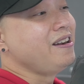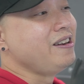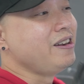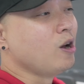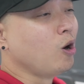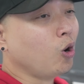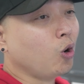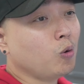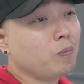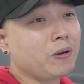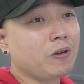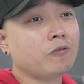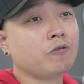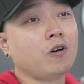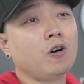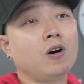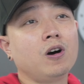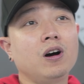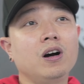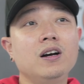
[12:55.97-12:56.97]
know
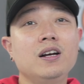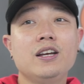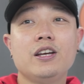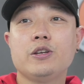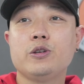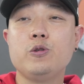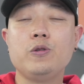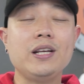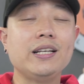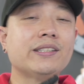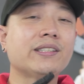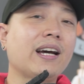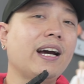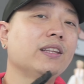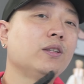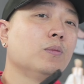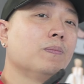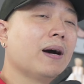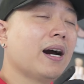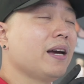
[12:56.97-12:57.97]
before you
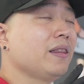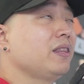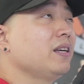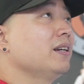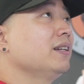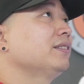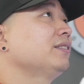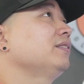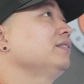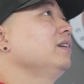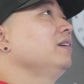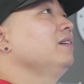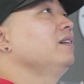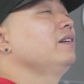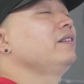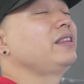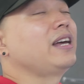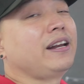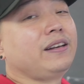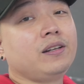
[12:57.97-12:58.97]
decide to buy this,
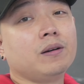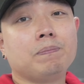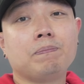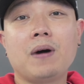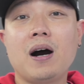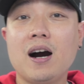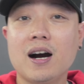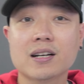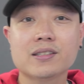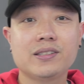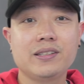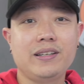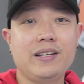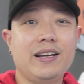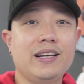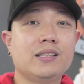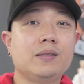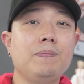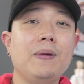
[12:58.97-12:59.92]
that the box is